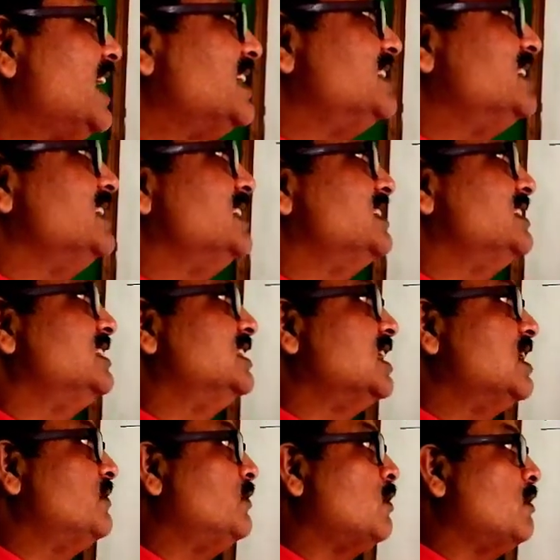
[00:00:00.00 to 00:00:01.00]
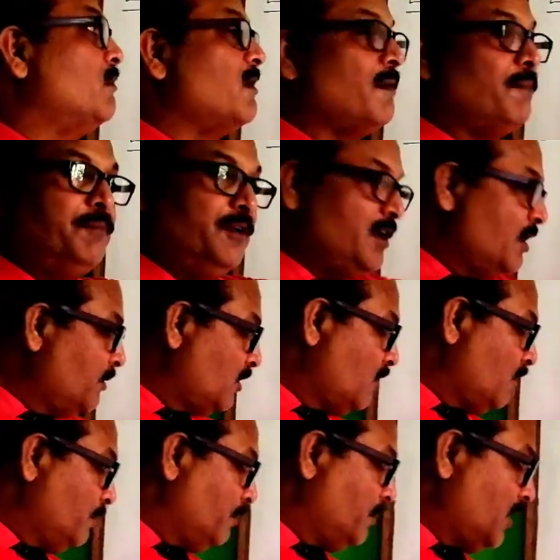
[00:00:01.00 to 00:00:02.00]
x is in the form of p
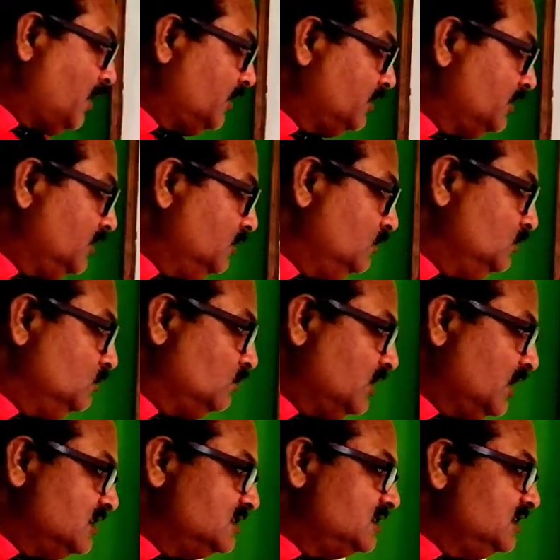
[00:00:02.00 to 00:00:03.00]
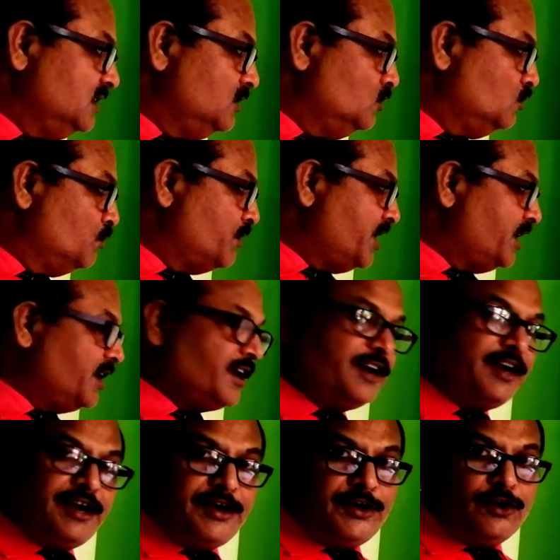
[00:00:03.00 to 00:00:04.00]
upon q. You can see numerator
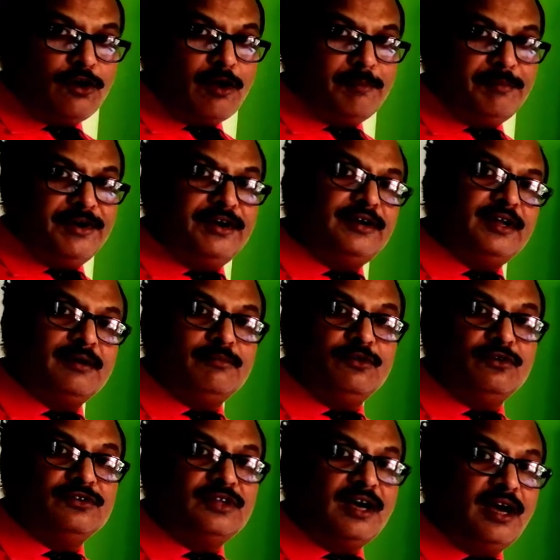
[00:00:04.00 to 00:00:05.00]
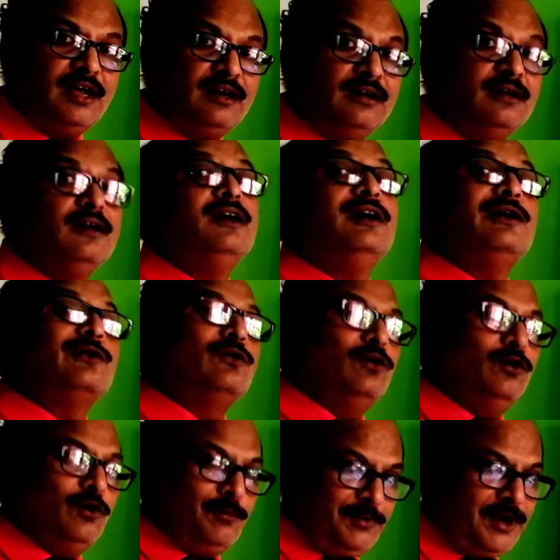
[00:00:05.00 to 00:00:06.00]
and denominator both are
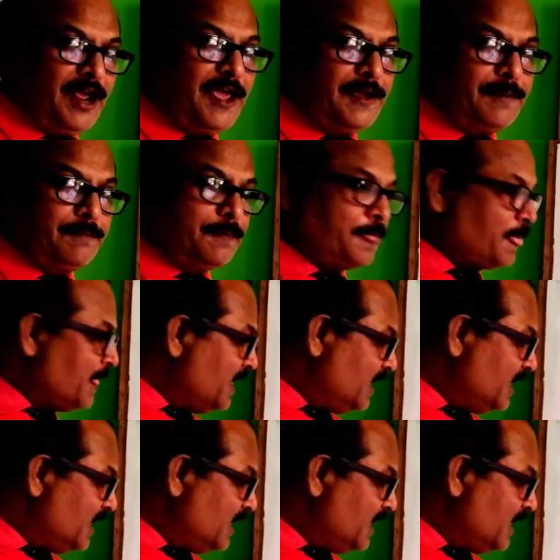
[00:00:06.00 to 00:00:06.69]
co-prime.